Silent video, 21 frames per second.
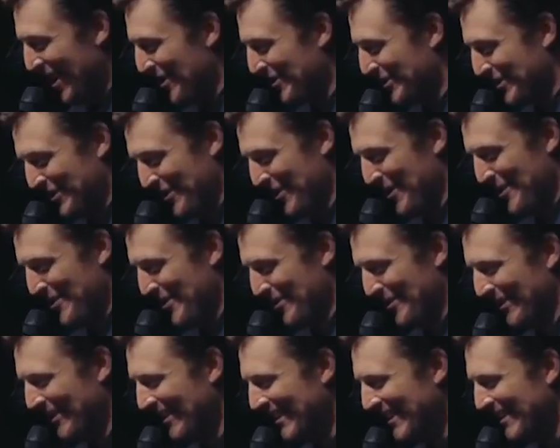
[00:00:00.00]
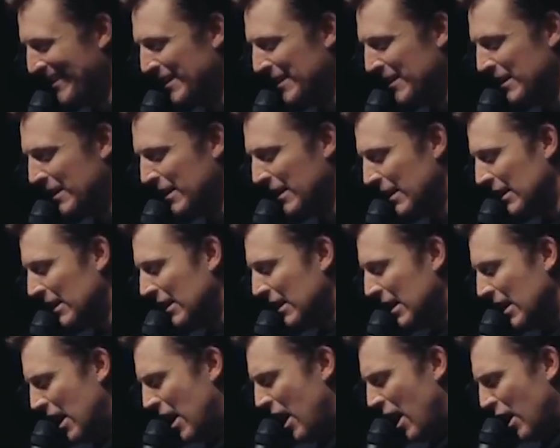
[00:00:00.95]
so true.
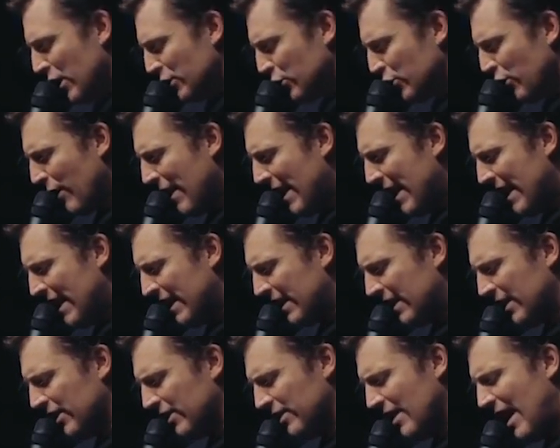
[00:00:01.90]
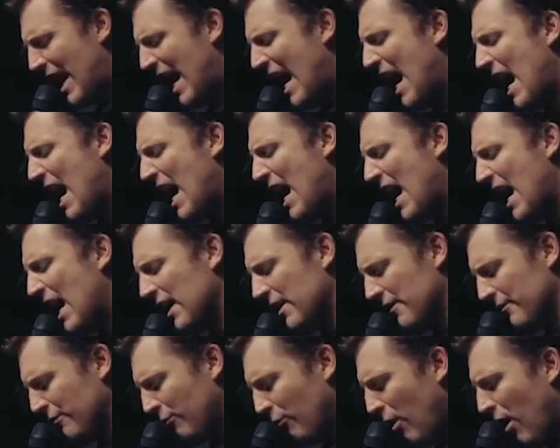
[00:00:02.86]
Drink a lot
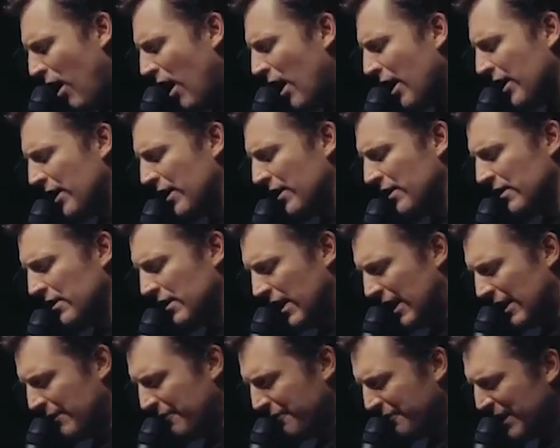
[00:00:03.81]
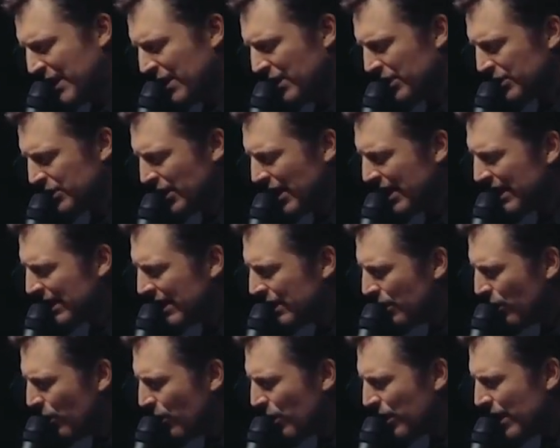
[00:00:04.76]
of water. It feels like an
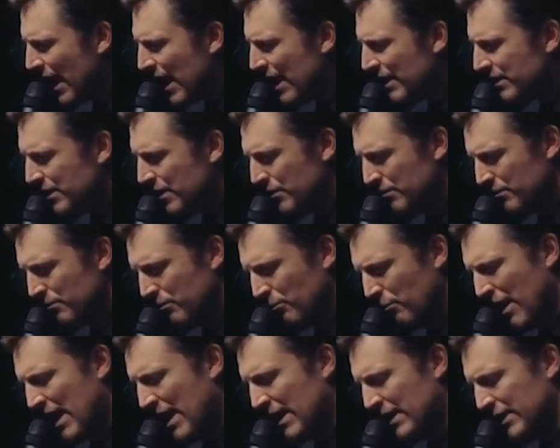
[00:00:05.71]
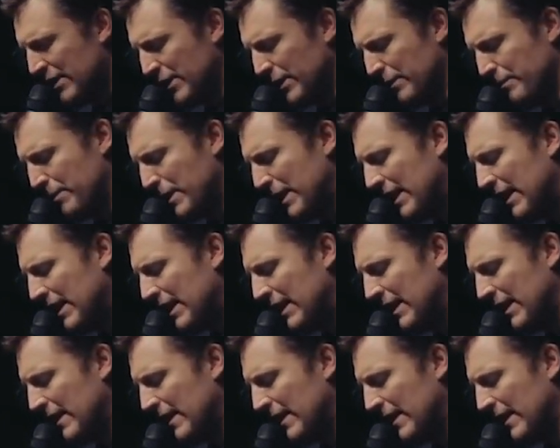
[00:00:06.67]
orgasm when you pee.